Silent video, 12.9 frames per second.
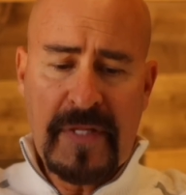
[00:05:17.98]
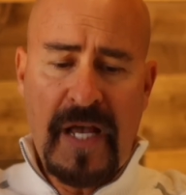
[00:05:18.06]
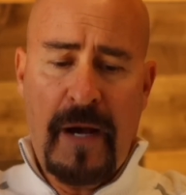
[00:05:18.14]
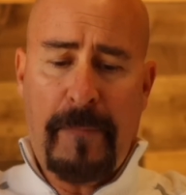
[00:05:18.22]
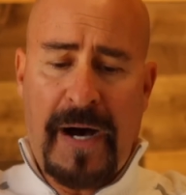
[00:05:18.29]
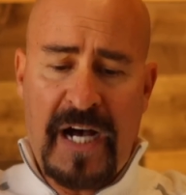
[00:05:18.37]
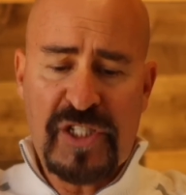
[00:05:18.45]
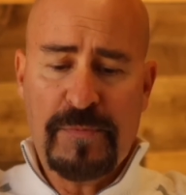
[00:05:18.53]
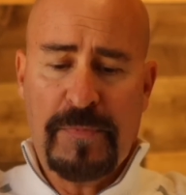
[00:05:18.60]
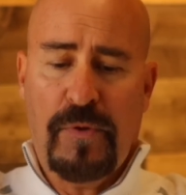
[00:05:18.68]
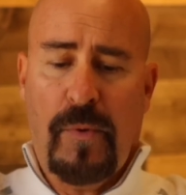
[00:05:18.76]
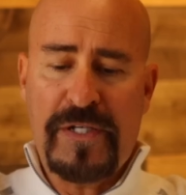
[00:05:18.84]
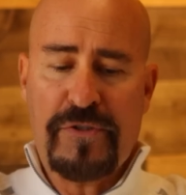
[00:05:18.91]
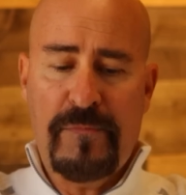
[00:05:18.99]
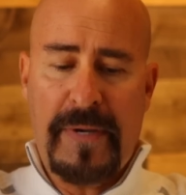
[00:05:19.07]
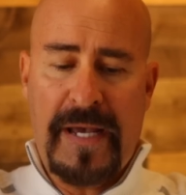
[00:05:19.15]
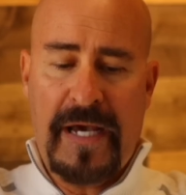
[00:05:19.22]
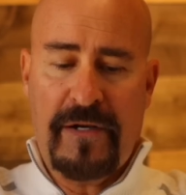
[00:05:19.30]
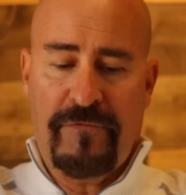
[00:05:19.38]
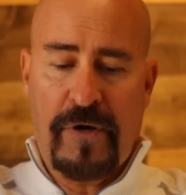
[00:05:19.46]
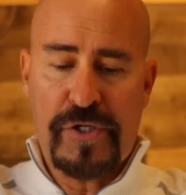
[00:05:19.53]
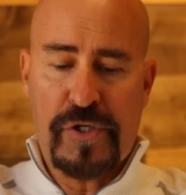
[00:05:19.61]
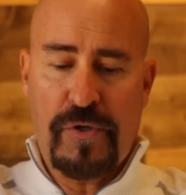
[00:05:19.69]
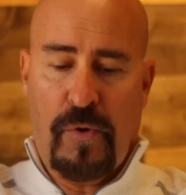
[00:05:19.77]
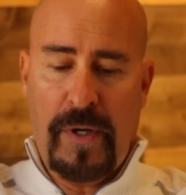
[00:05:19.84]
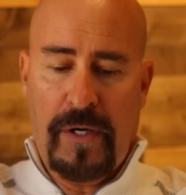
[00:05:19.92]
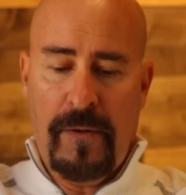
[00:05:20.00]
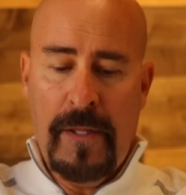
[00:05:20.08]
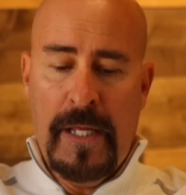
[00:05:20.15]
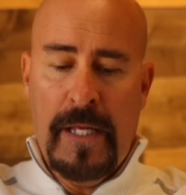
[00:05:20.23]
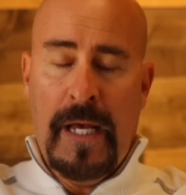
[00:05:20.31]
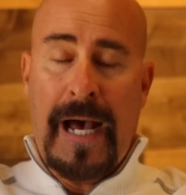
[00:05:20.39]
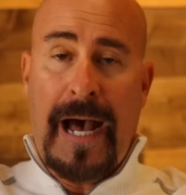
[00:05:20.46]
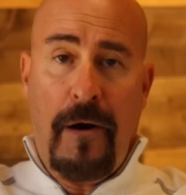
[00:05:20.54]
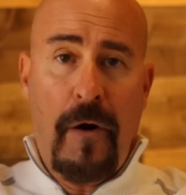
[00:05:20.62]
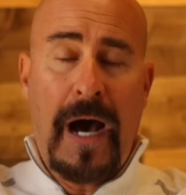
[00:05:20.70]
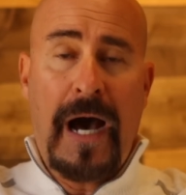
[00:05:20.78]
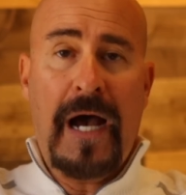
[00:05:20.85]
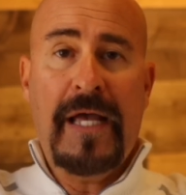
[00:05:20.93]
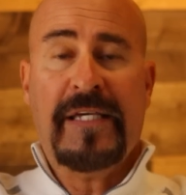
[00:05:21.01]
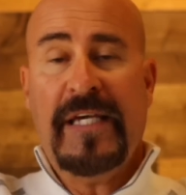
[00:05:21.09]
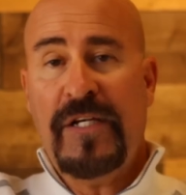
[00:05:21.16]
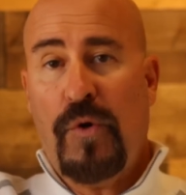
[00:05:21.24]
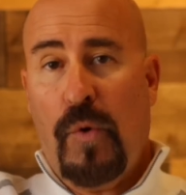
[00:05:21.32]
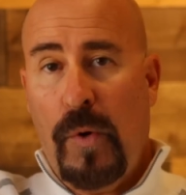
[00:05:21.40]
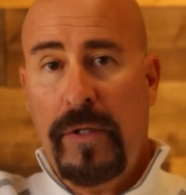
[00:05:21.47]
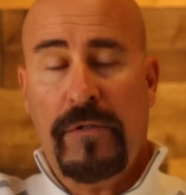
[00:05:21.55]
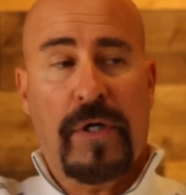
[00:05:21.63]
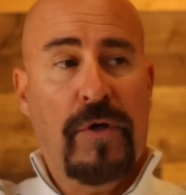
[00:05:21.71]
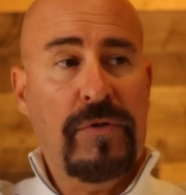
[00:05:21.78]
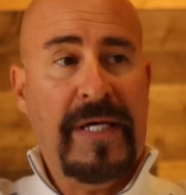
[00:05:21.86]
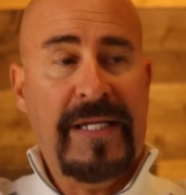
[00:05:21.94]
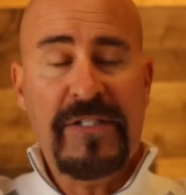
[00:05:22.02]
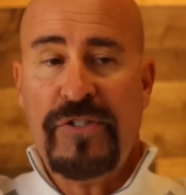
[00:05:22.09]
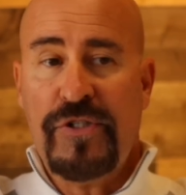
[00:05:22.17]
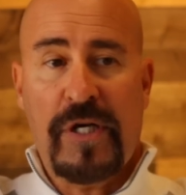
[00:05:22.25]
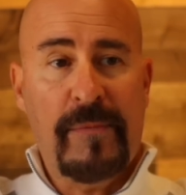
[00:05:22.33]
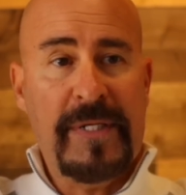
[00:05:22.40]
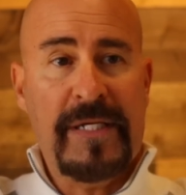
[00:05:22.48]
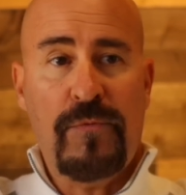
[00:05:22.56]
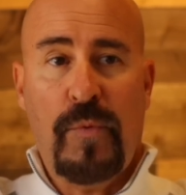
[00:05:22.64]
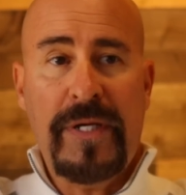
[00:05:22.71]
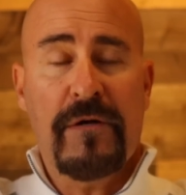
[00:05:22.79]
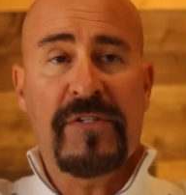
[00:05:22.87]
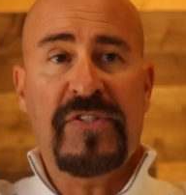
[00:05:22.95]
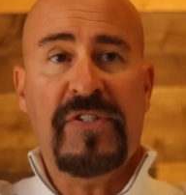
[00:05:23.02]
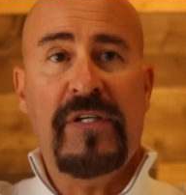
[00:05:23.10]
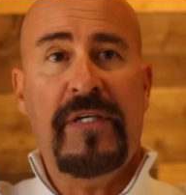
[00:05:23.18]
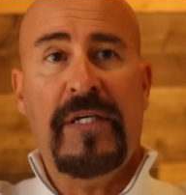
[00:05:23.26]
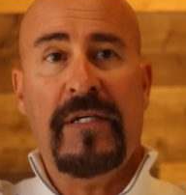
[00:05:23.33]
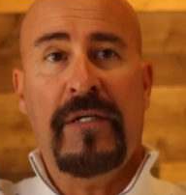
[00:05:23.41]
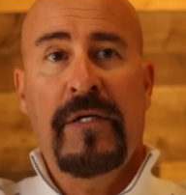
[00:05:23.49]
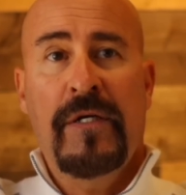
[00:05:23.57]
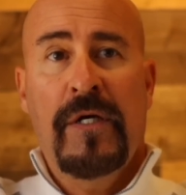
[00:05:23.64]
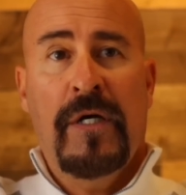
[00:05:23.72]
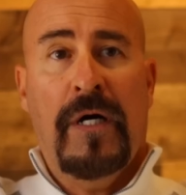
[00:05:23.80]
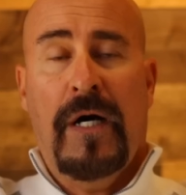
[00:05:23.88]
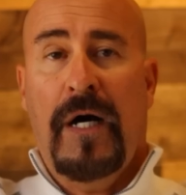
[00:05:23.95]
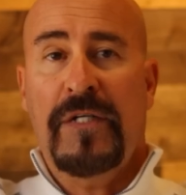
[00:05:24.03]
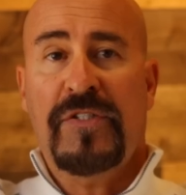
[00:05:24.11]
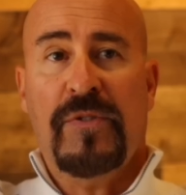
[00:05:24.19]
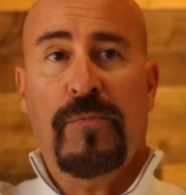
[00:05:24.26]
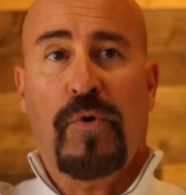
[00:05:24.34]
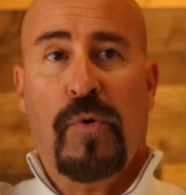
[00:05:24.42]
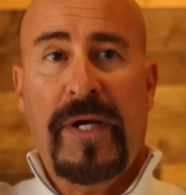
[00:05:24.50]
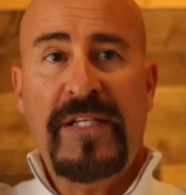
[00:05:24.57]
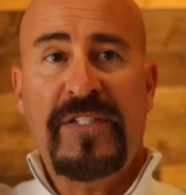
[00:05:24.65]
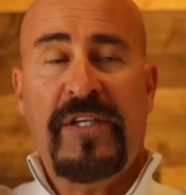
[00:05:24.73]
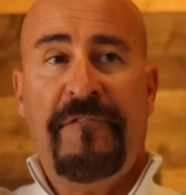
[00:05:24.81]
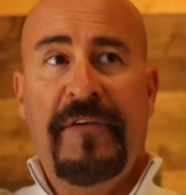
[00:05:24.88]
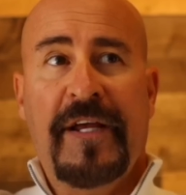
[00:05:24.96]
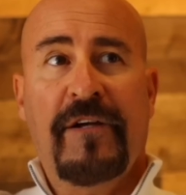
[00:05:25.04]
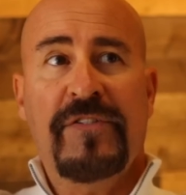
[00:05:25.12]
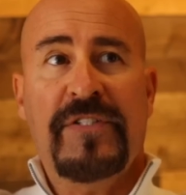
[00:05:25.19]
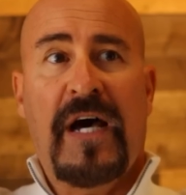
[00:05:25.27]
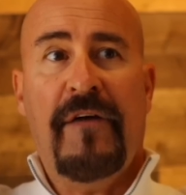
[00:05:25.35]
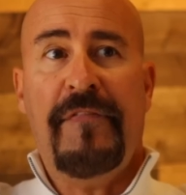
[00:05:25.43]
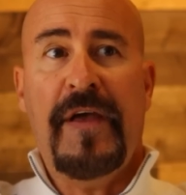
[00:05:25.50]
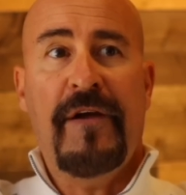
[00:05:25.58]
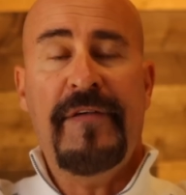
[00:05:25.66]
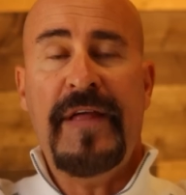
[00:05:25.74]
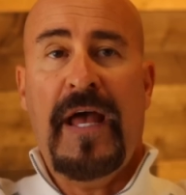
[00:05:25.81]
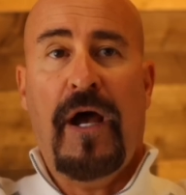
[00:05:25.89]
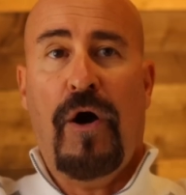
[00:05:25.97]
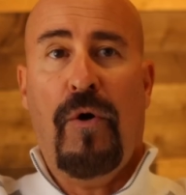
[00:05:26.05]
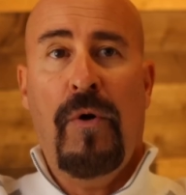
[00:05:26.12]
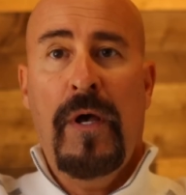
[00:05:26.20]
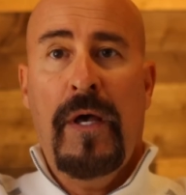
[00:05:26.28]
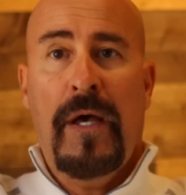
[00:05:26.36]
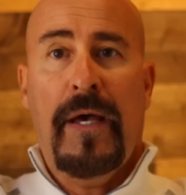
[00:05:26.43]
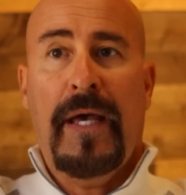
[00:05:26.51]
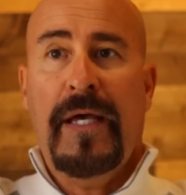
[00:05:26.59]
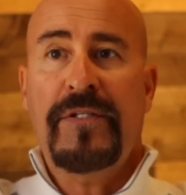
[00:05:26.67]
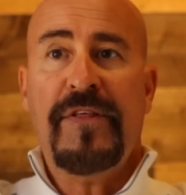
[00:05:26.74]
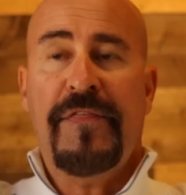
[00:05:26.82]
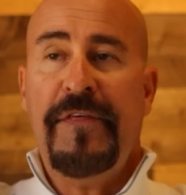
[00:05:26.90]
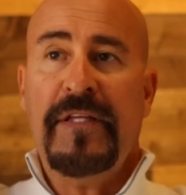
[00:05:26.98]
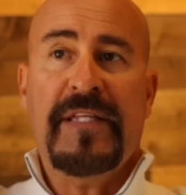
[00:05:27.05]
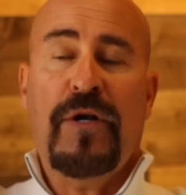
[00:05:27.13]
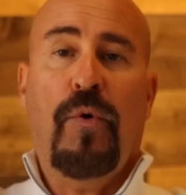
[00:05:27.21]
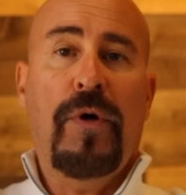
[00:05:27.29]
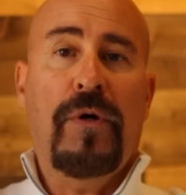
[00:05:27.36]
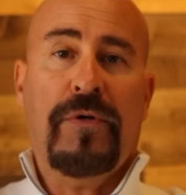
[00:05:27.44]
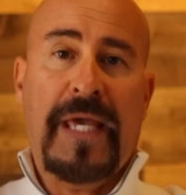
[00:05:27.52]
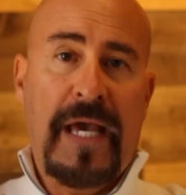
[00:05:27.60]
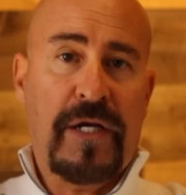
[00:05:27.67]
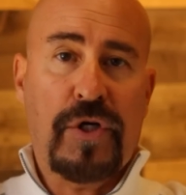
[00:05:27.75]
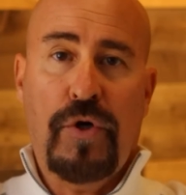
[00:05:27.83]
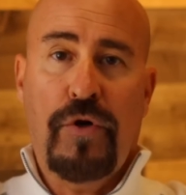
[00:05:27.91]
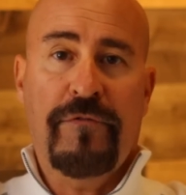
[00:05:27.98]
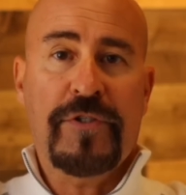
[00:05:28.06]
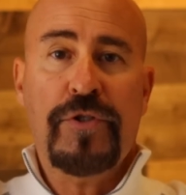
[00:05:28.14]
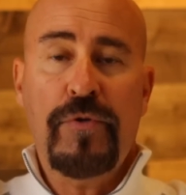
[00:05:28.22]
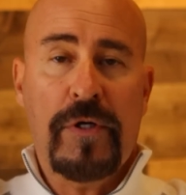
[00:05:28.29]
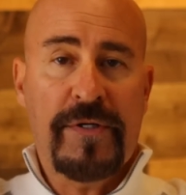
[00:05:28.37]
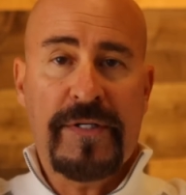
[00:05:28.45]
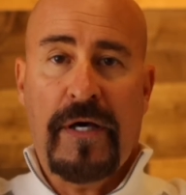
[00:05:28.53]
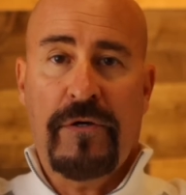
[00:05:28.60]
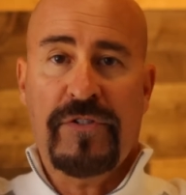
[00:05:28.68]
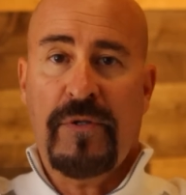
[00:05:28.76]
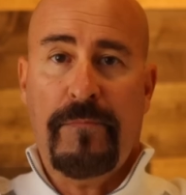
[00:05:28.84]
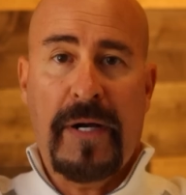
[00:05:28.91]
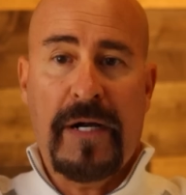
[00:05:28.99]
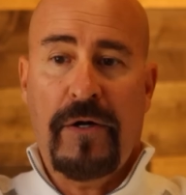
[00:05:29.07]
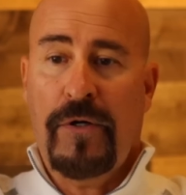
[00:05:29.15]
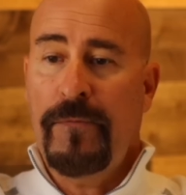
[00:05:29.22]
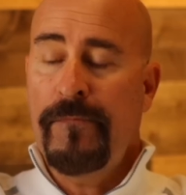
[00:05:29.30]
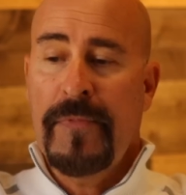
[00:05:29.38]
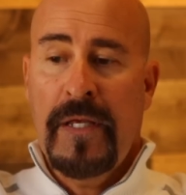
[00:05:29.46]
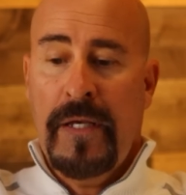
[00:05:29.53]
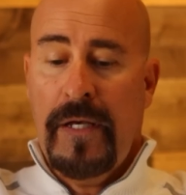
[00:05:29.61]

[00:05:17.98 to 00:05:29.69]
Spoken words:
A possible Western ban of Russian oil. How high can oil go, ladies and gentlemen? We are seeing some crazy figures out there now. And to think that oil can't go over $200 a barrel,